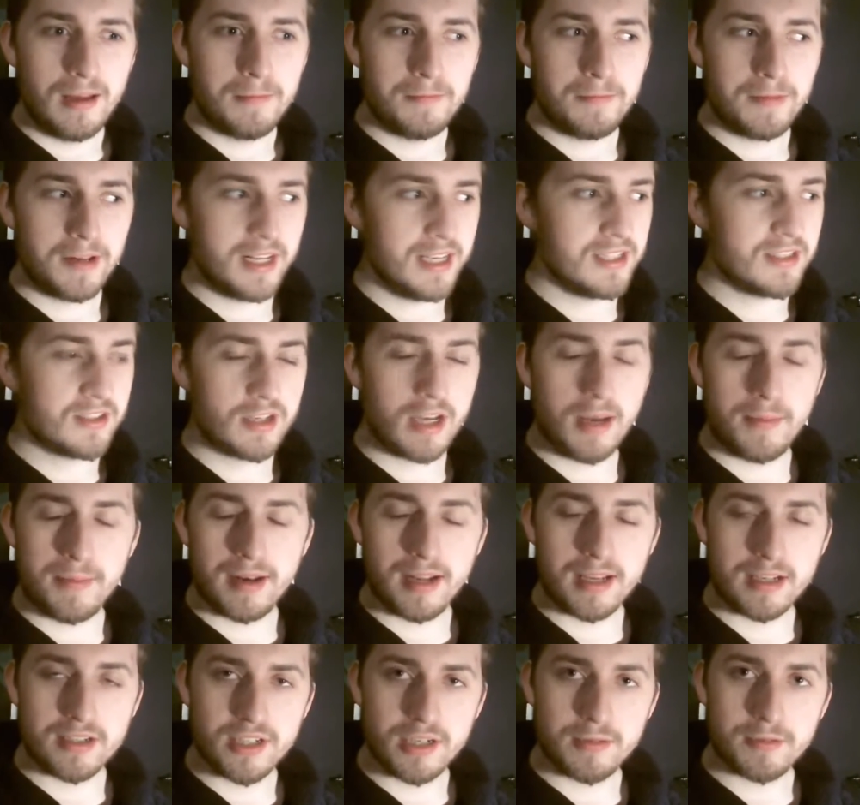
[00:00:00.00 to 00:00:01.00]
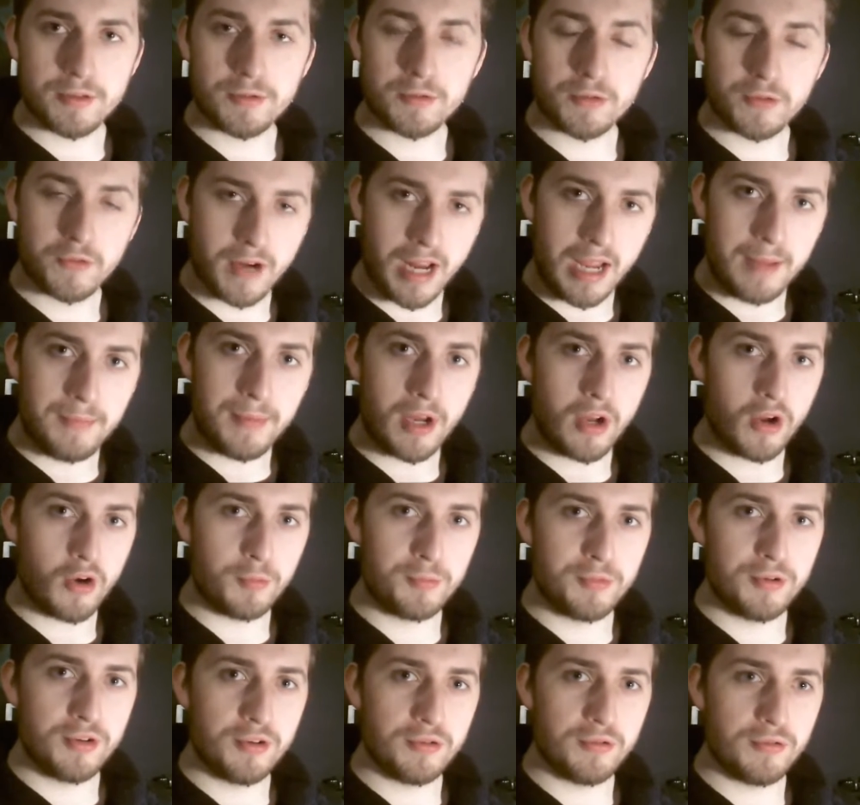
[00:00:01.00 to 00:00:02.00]
Please comment, like, share, and subscribe. I
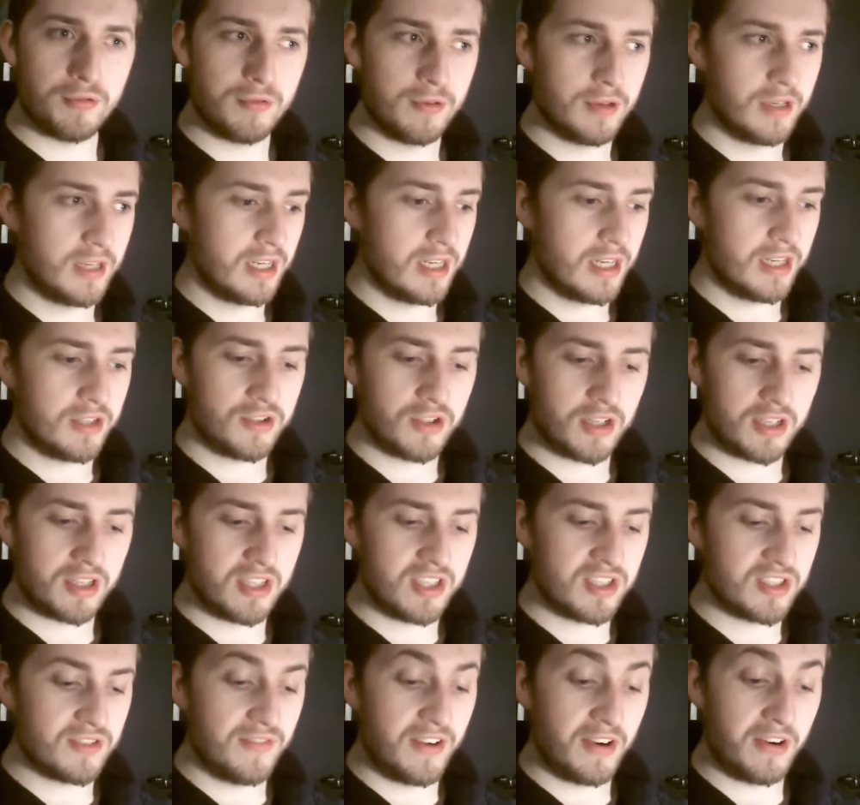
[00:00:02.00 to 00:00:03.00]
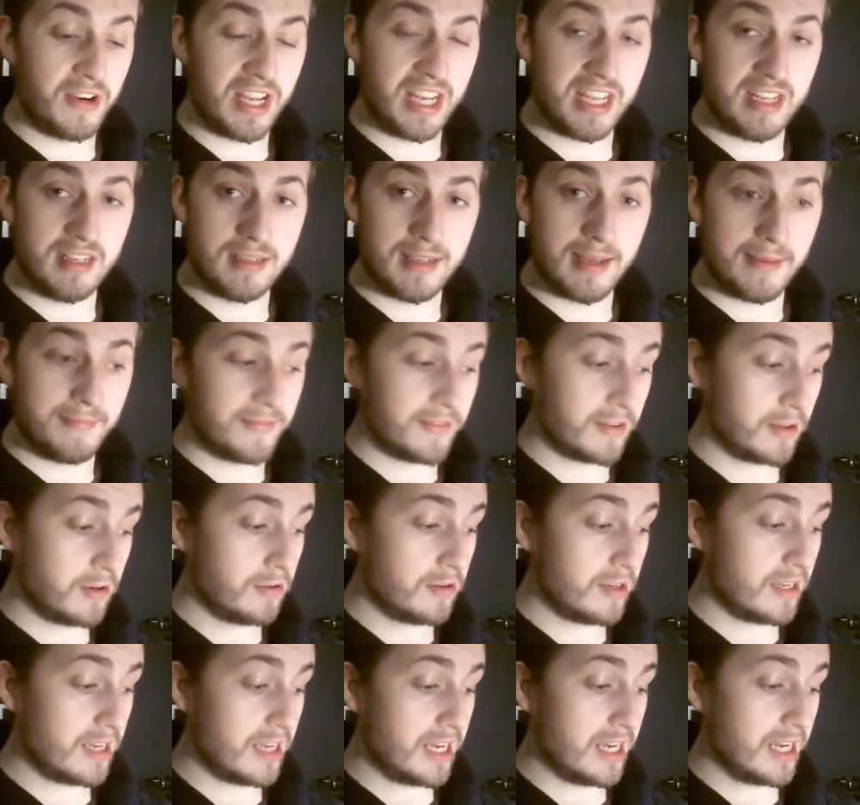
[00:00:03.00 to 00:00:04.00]
hope you enjoyed this very in-depth
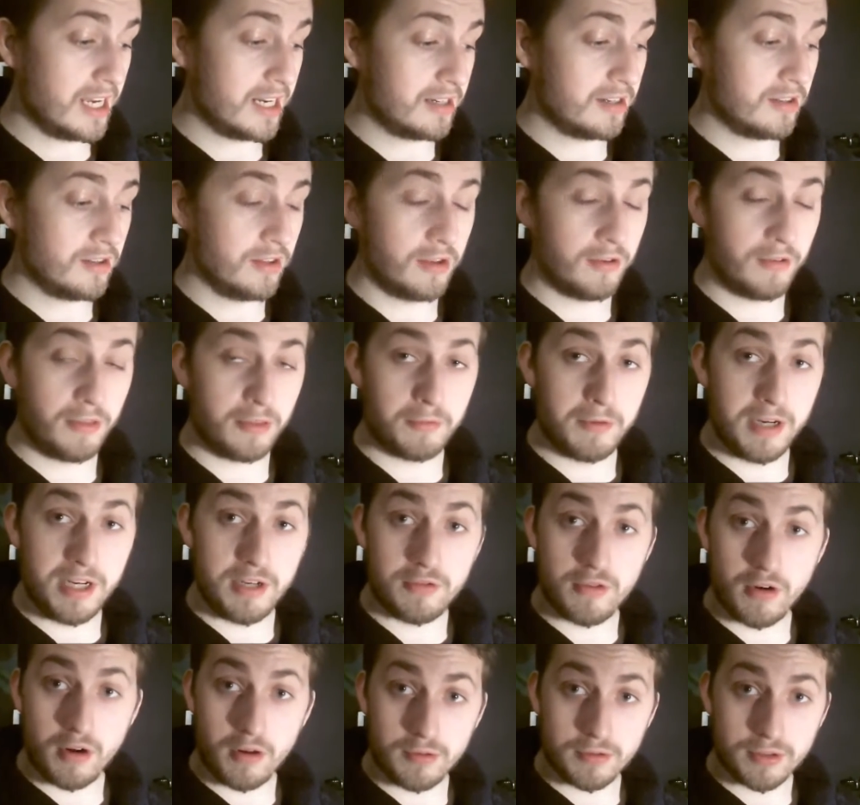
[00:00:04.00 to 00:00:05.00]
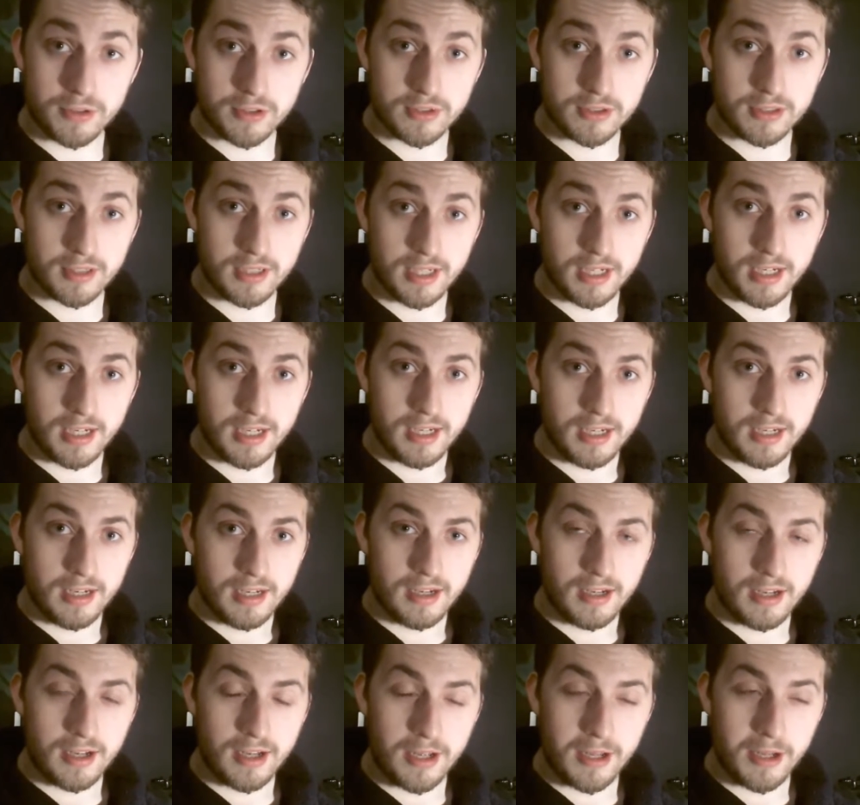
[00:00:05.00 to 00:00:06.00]
look at the 3 trolls,
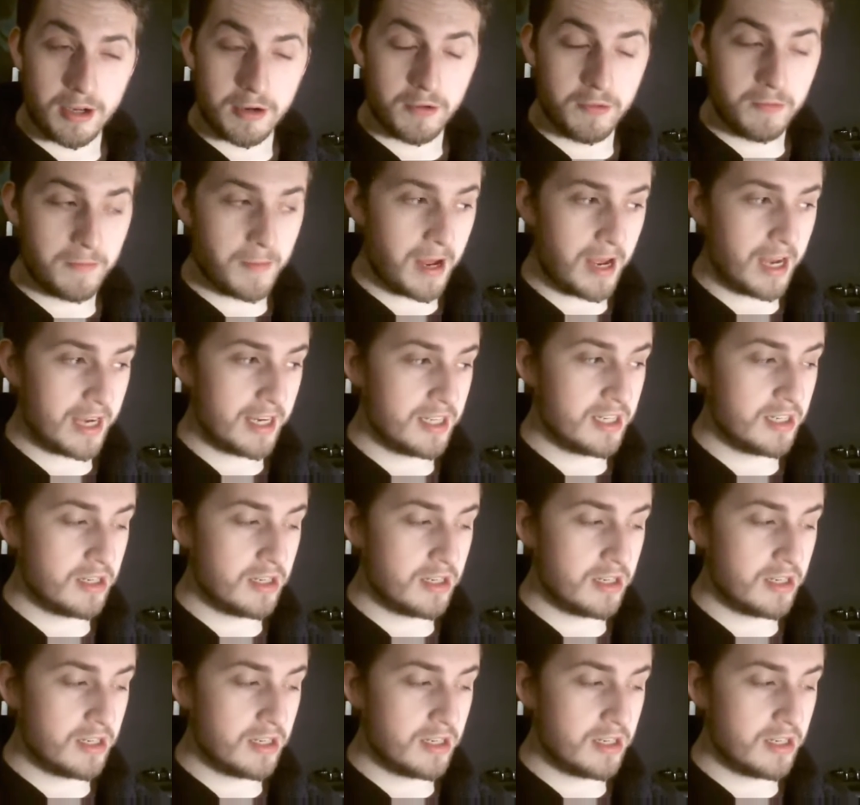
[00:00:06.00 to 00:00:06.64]
whom I